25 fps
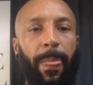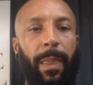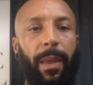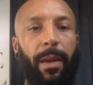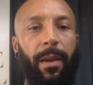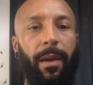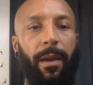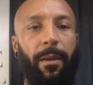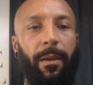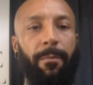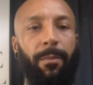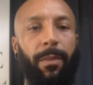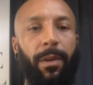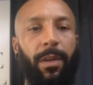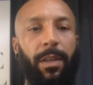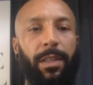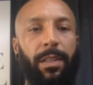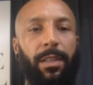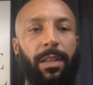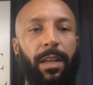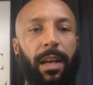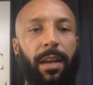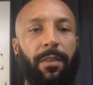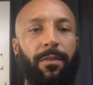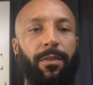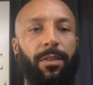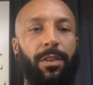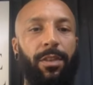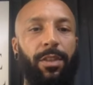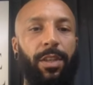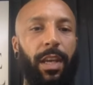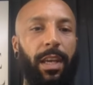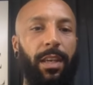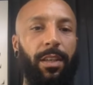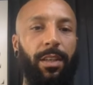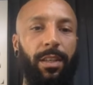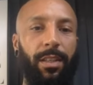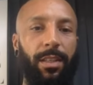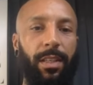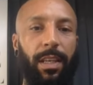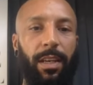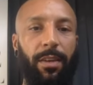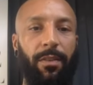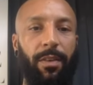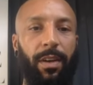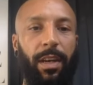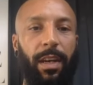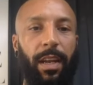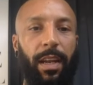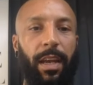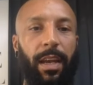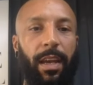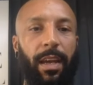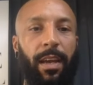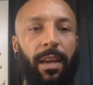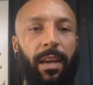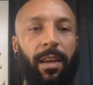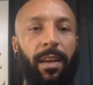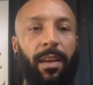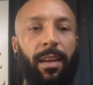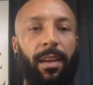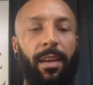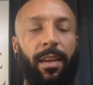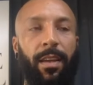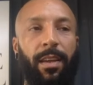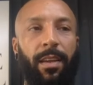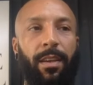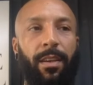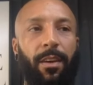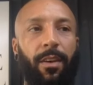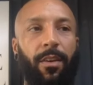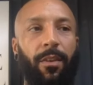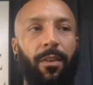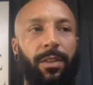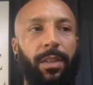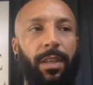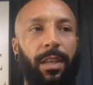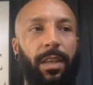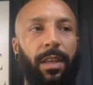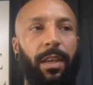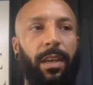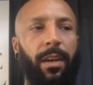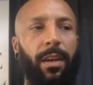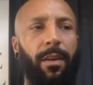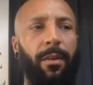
um, because you're going to have changes here and there. Obviously,